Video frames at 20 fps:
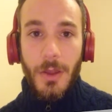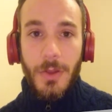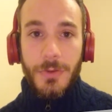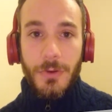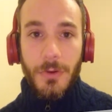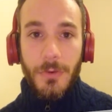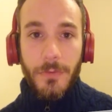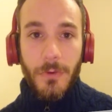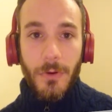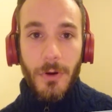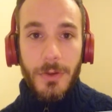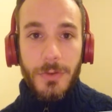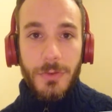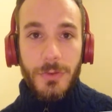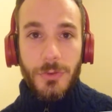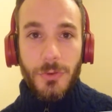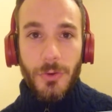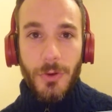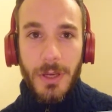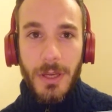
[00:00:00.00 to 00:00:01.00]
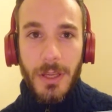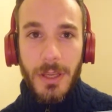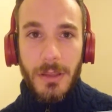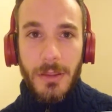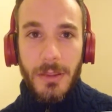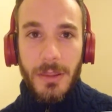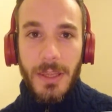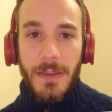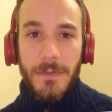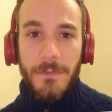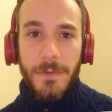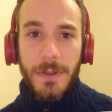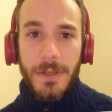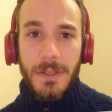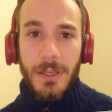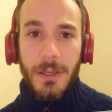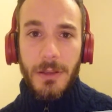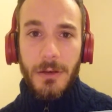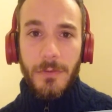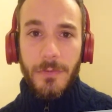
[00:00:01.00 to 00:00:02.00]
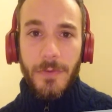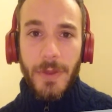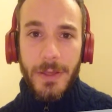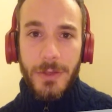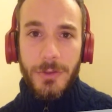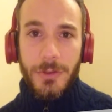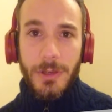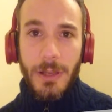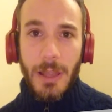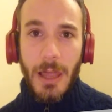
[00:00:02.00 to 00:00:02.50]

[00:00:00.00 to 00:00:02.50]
So for us, joining the FinTech Innovation